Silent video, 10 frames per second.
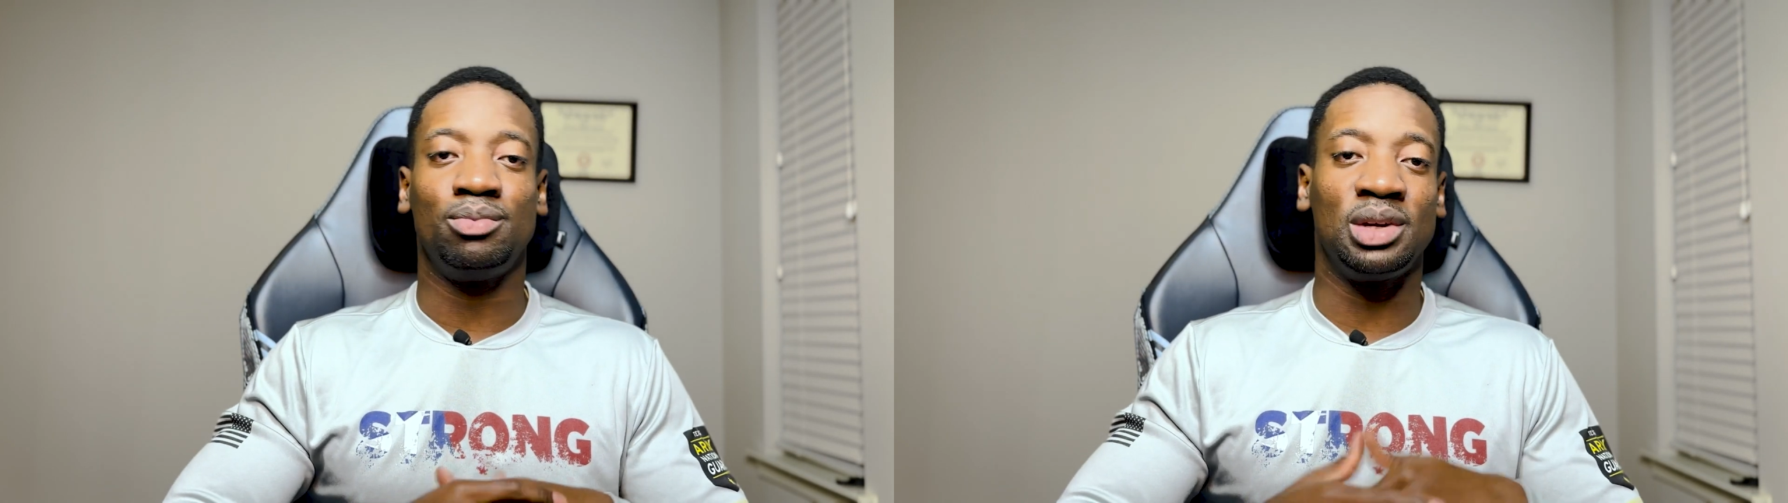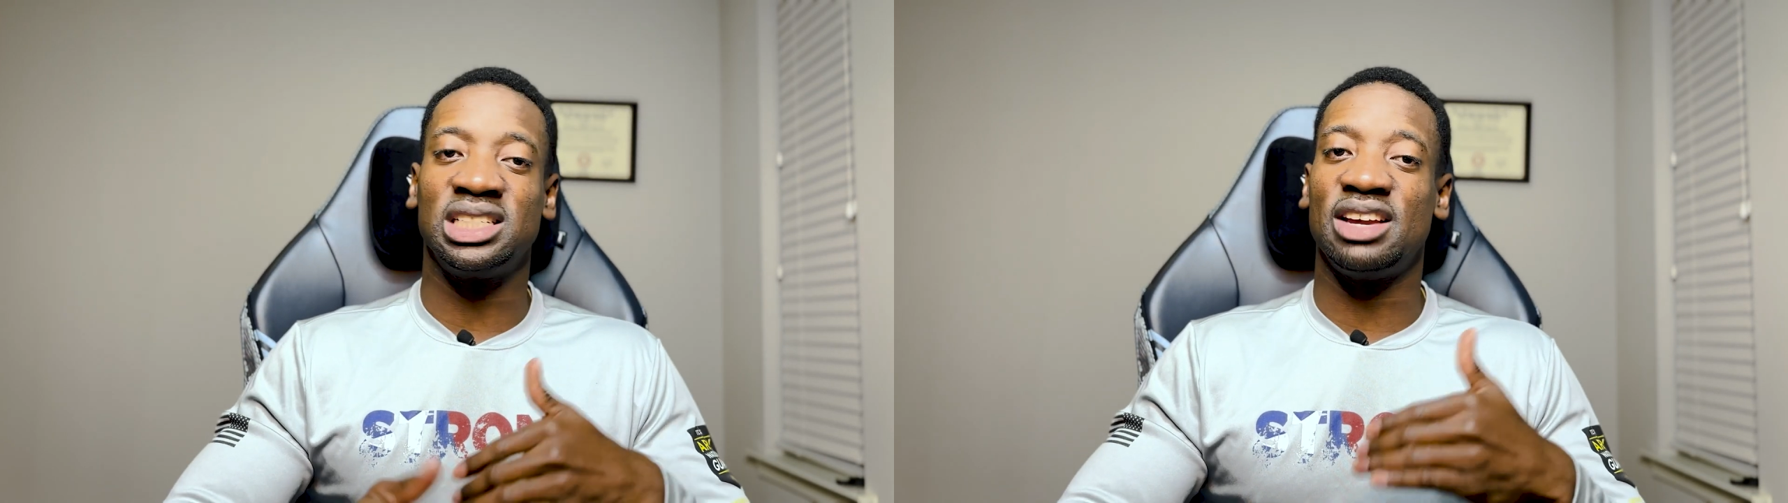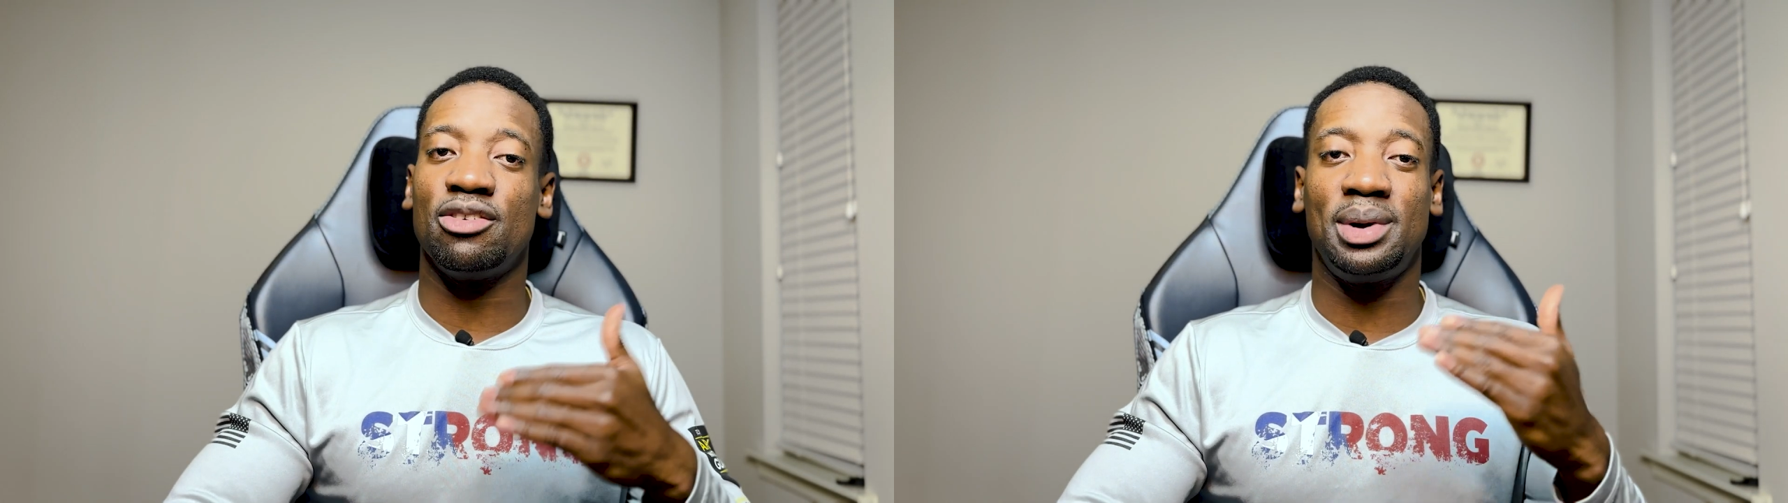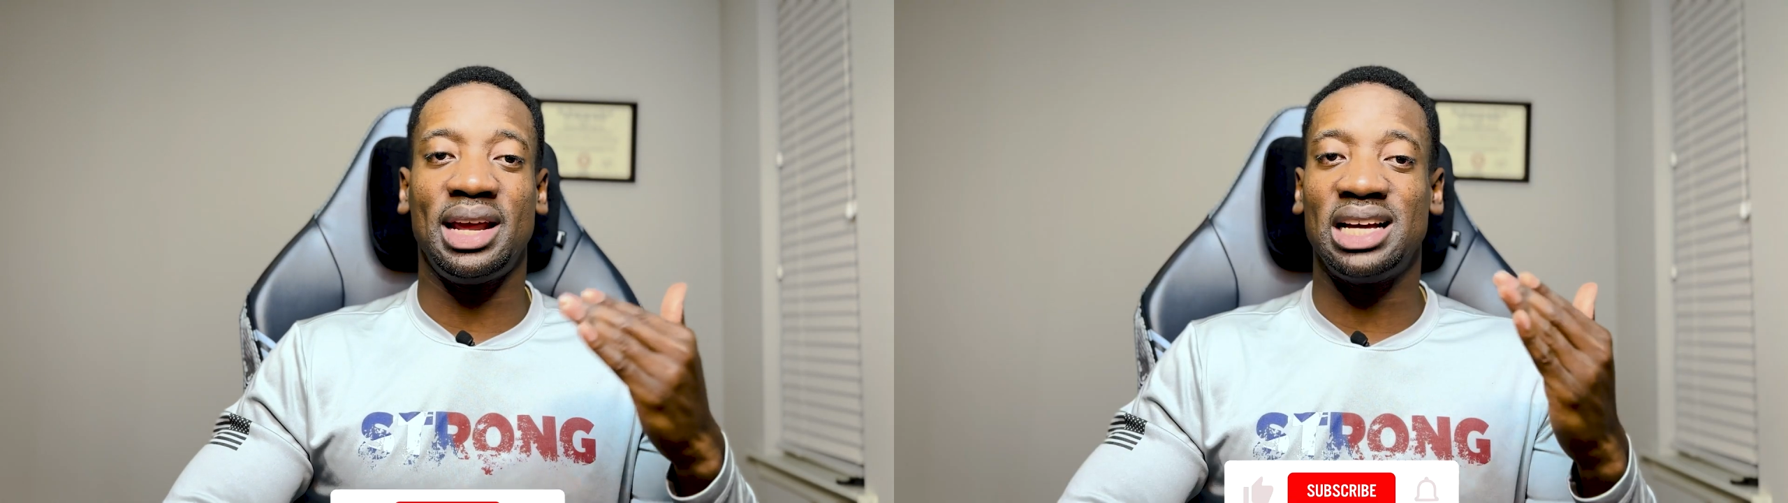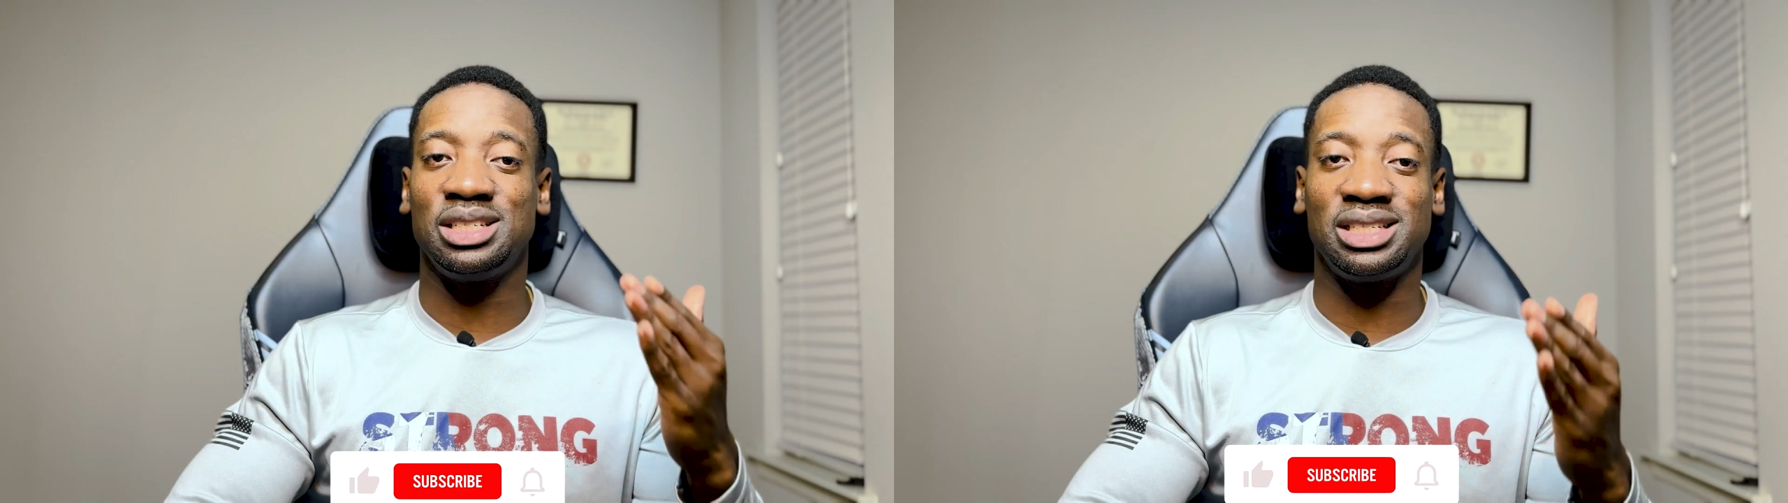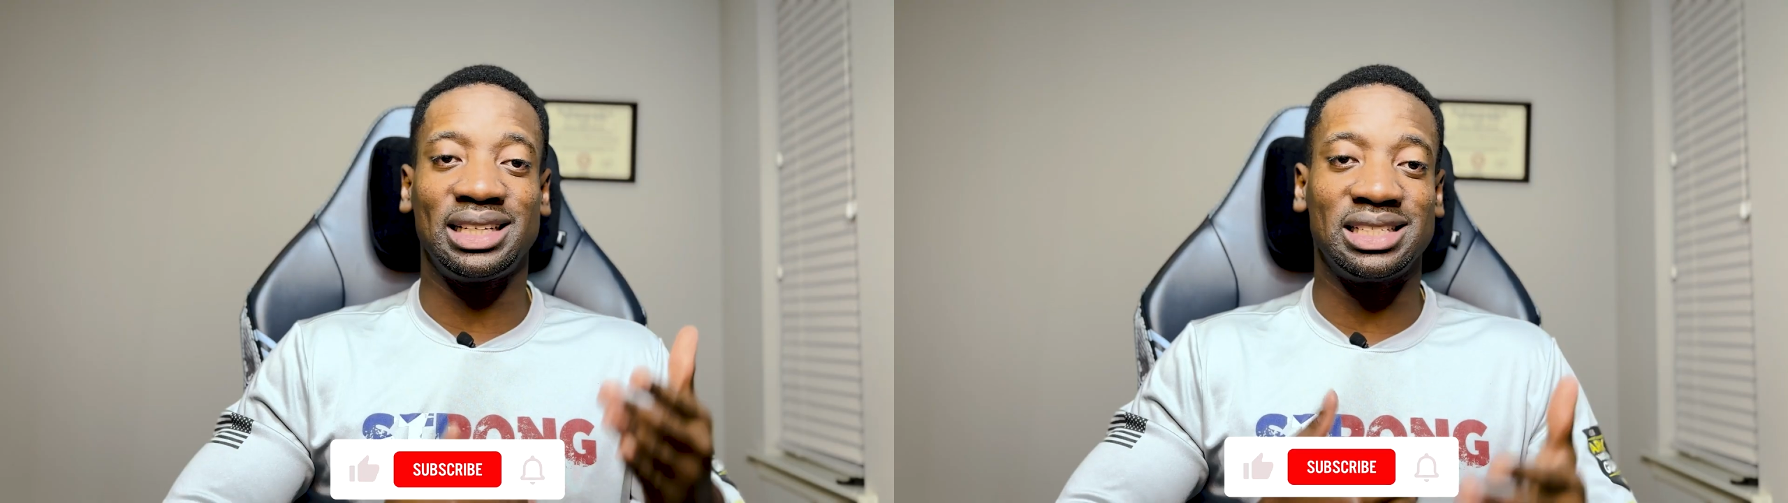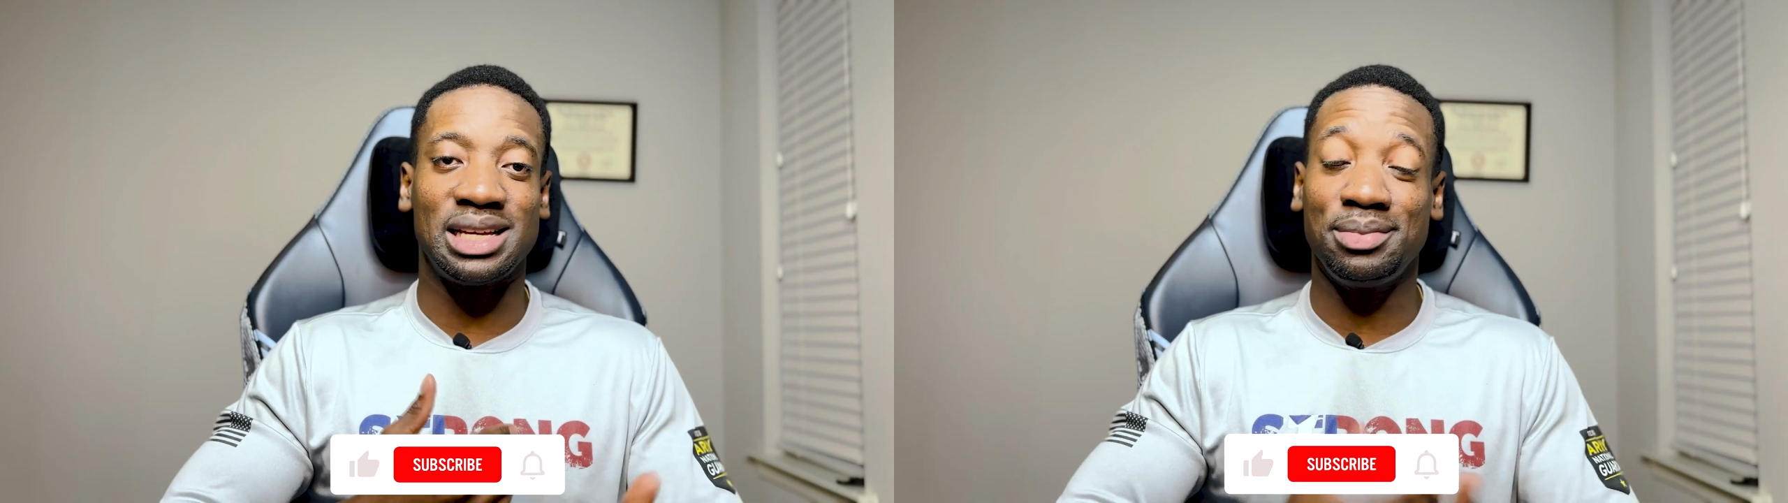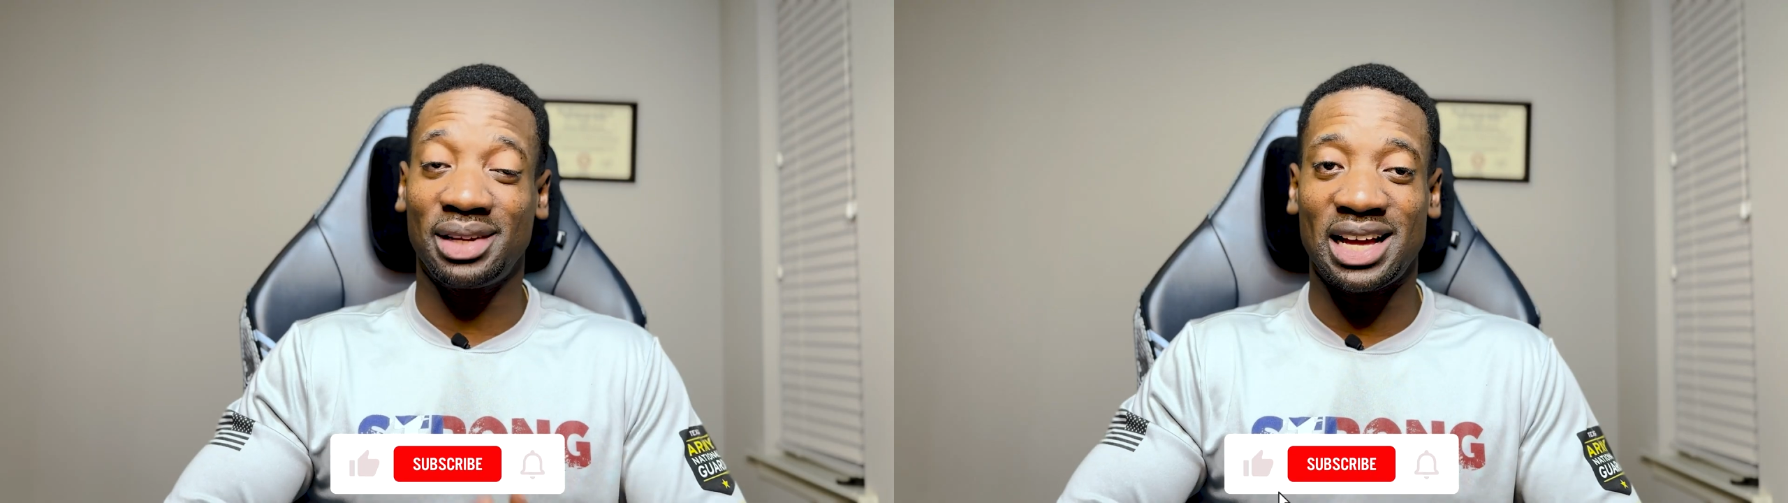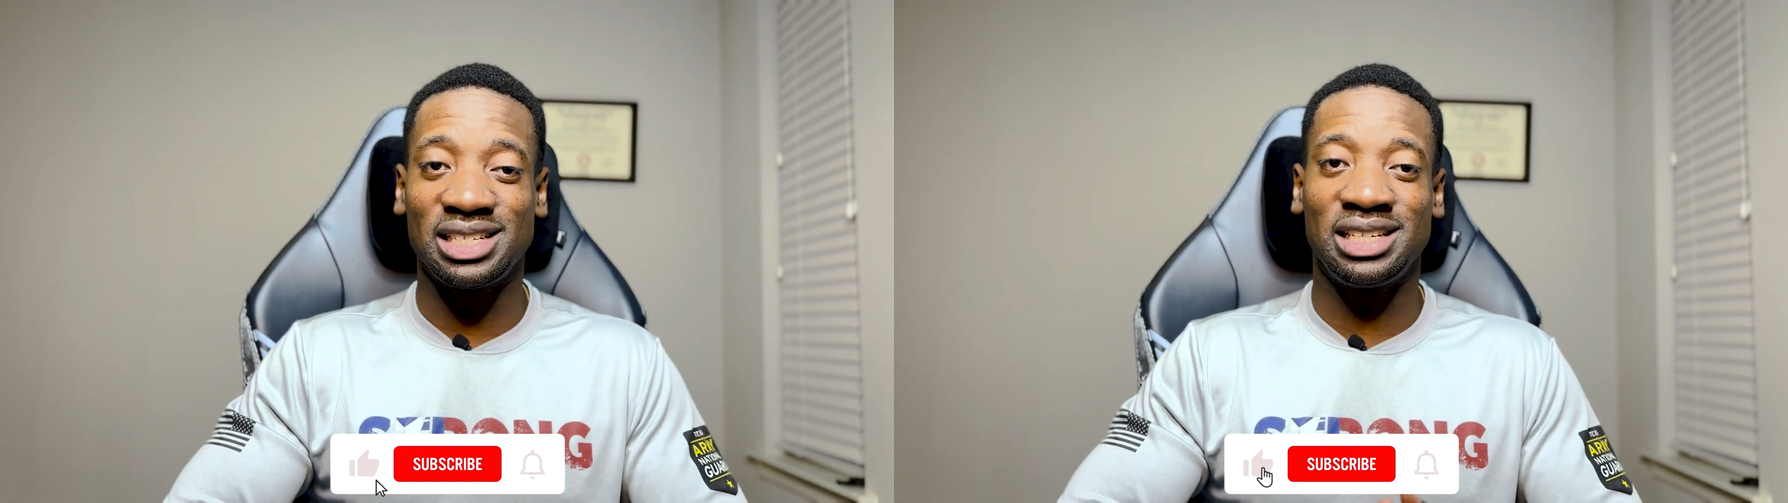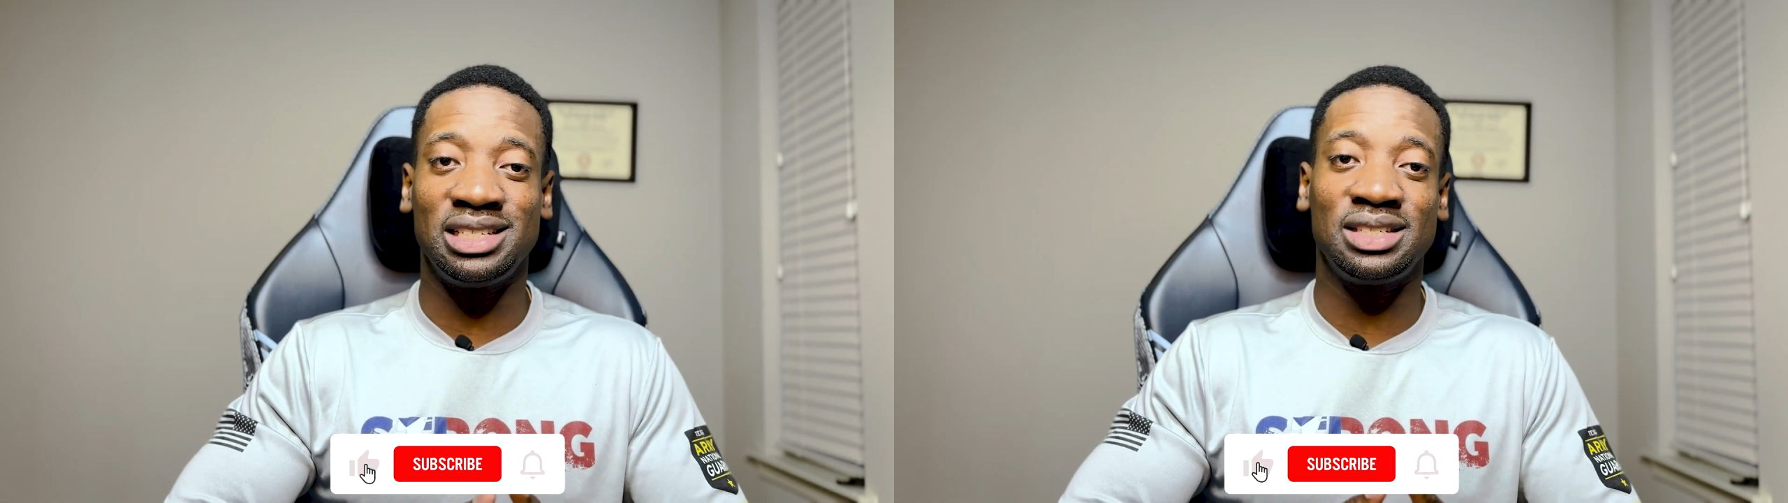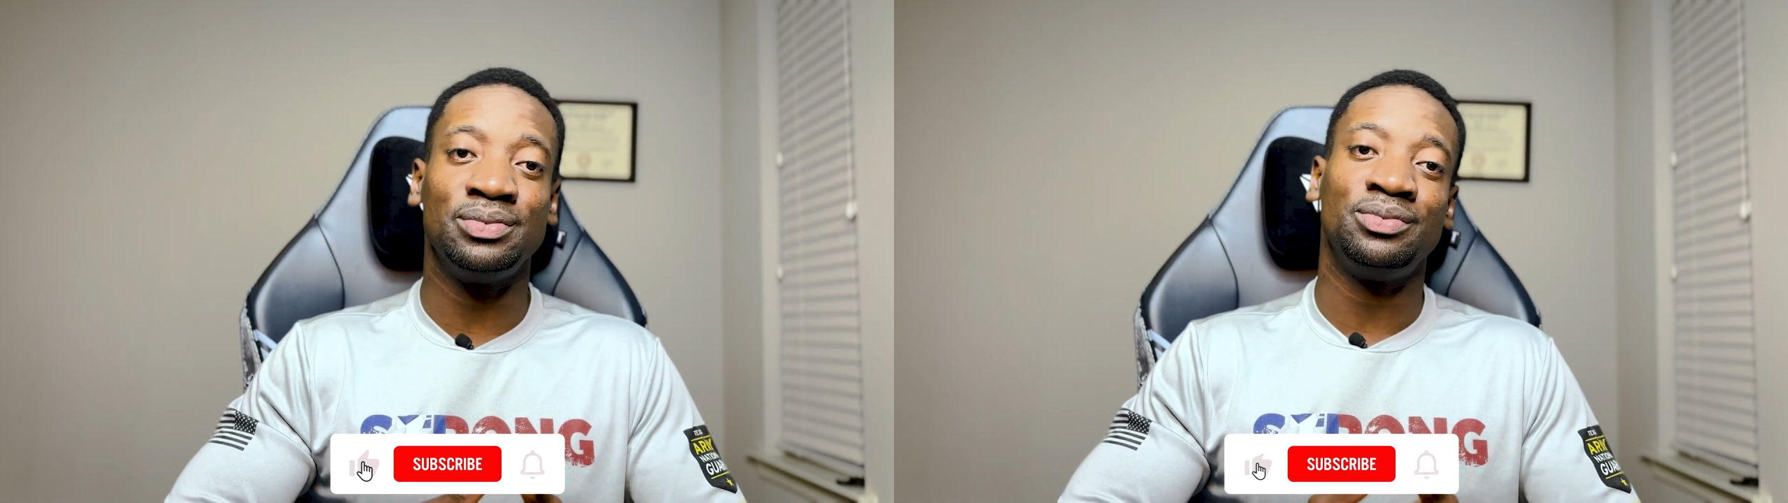because everybody has to take the same classes,